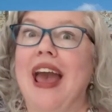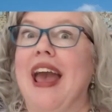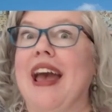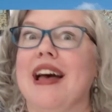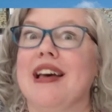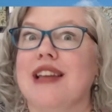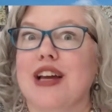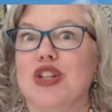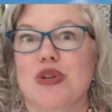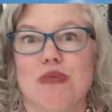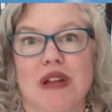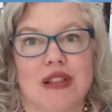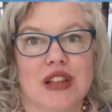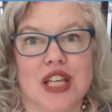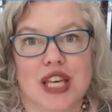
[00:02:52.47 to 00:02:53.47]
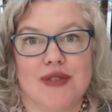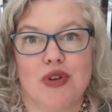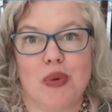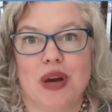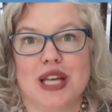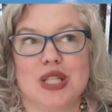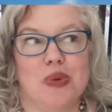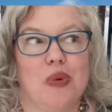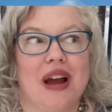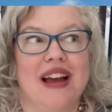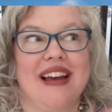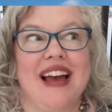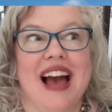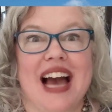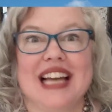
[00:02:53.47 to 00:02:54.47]
and I do monthly giveaways where
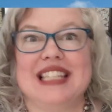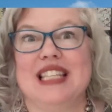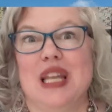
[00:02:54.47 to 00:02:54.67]
I